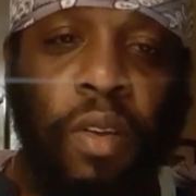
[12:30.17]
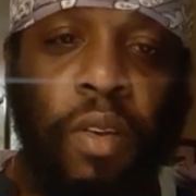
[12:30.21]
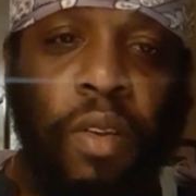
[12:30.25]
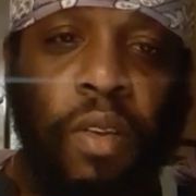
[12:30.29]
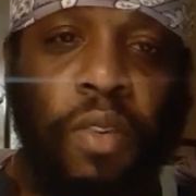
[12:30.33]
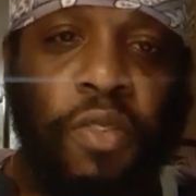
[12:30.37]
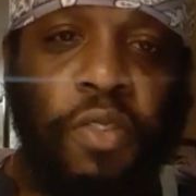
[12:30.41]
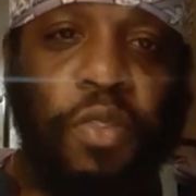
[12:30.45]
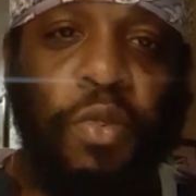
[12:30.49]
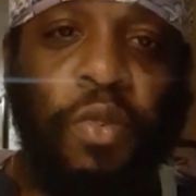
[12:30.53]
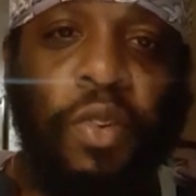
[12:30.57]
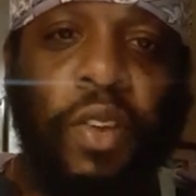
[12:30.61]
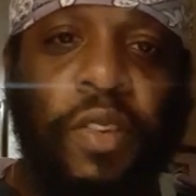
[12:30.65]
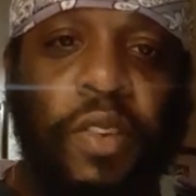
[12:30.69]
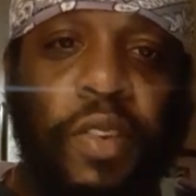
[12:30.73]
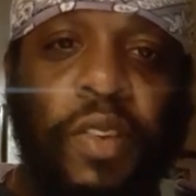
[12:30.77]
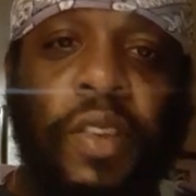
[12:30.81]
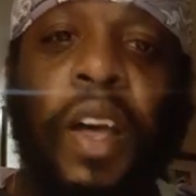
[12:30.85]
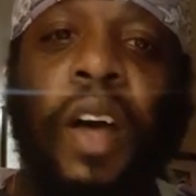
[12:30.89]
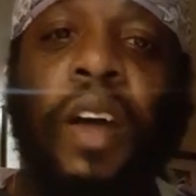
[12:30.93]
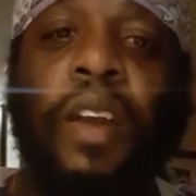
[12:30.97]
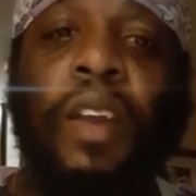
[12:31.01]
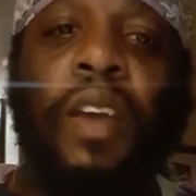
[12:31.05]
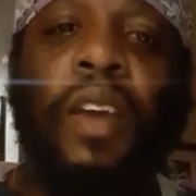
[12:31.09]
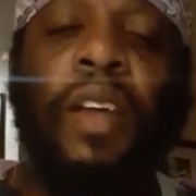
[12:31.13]
So this is
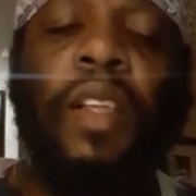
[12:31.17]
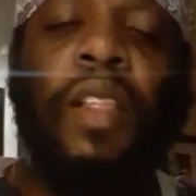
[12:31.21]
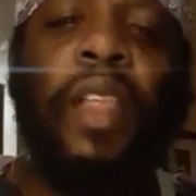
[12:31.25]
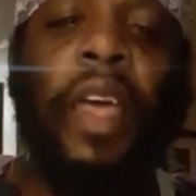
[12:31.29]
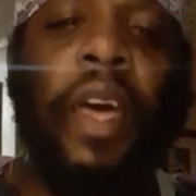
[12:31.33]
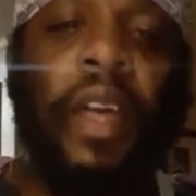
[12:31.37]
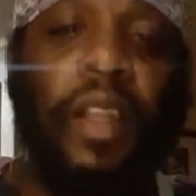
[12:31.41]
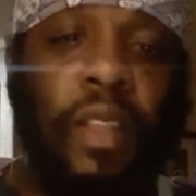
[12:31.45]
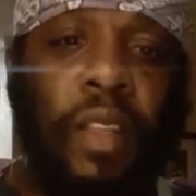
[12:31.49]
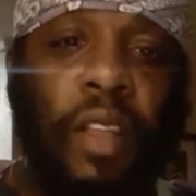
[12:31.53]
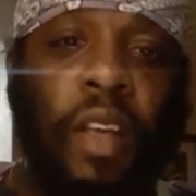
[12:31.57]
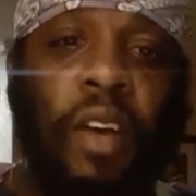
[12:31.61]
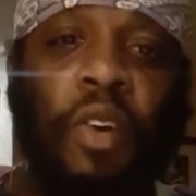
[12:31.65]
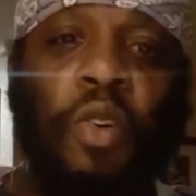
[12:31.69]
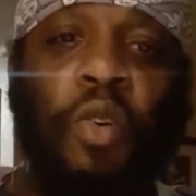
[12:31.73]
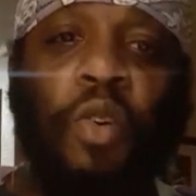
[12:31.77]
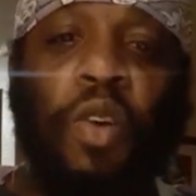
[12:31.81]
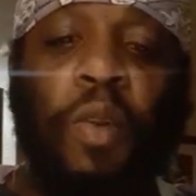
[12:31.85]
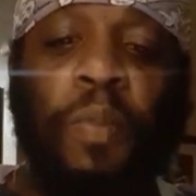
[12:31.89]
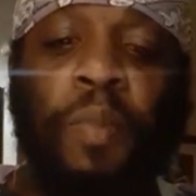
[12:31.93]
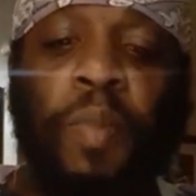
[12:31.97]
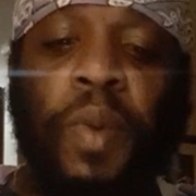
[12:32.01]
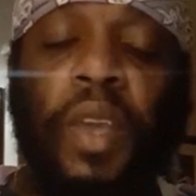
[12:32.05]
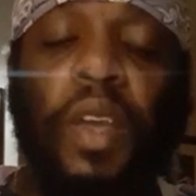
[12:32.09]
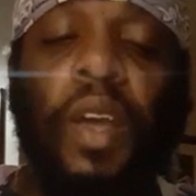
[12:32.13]
how the elect are going
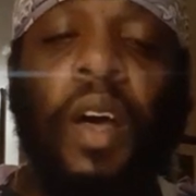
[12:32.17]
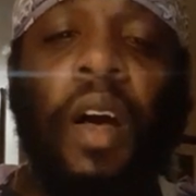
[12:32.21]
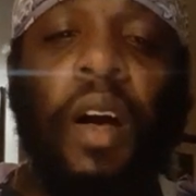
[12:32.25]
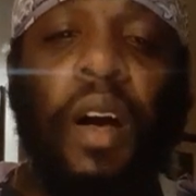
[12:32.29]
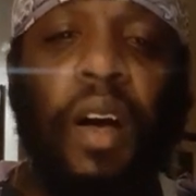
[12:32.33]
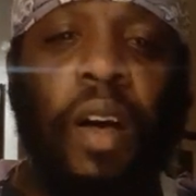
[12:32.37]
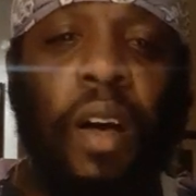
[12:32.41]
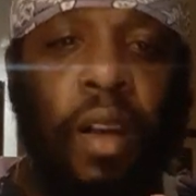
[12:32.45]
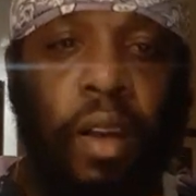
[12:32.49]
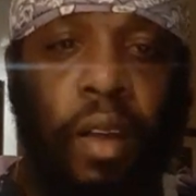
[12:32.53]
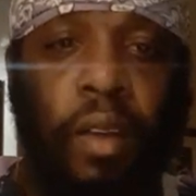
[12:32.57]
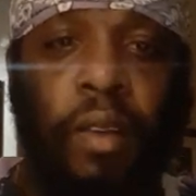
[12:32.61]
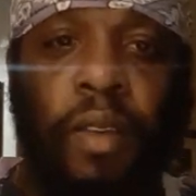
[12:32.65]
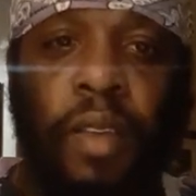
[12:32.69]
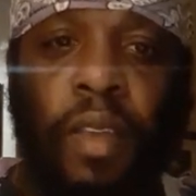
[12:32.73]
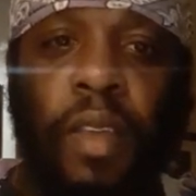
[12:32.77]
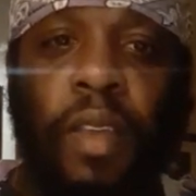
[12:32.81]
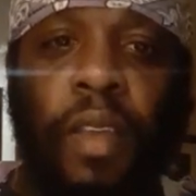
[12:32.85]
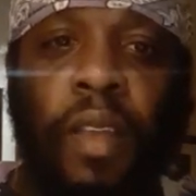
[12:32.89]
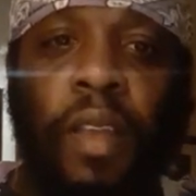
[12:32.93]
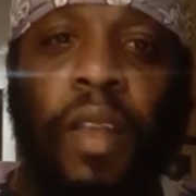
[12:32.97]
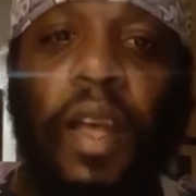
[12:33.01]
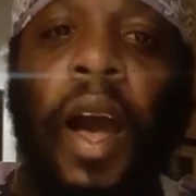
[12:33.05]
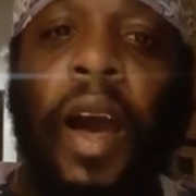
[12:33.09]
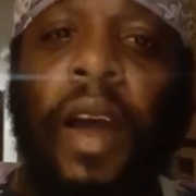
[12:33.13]
to be.
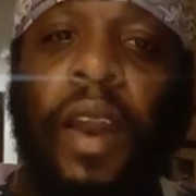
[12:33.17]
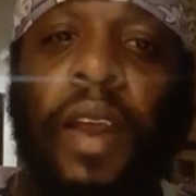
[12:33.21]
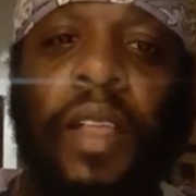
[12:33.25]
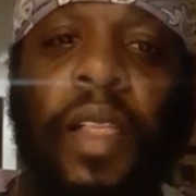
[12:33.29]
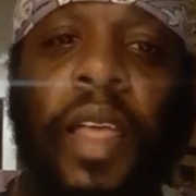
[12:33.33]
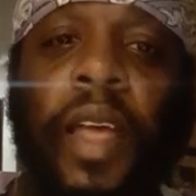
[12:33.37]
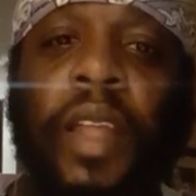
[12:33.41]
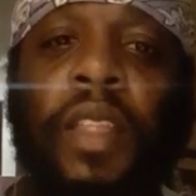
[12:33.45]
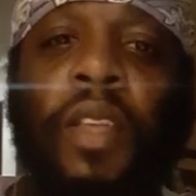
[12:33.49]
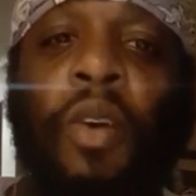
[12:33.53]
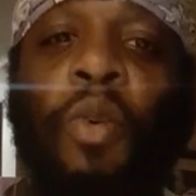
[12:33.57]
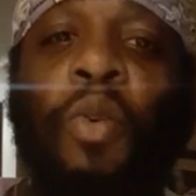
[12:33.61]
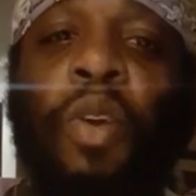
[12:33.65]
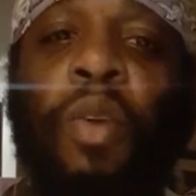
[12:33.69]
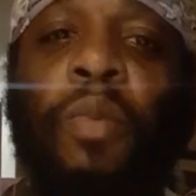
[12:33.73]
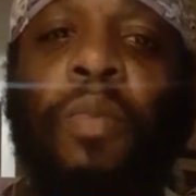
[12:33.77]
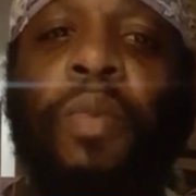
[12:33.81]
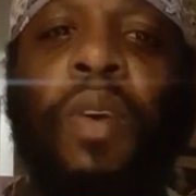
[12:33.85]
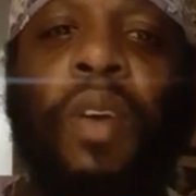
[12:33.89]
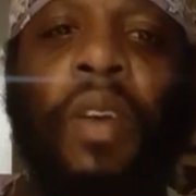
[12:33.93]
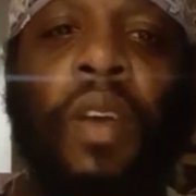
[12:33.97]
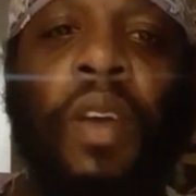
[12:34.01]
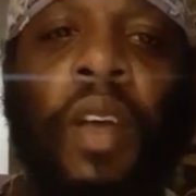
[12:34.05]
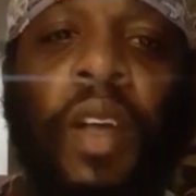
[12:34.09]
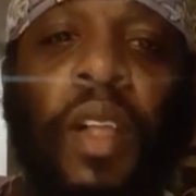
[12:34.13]
How the elect are going to be.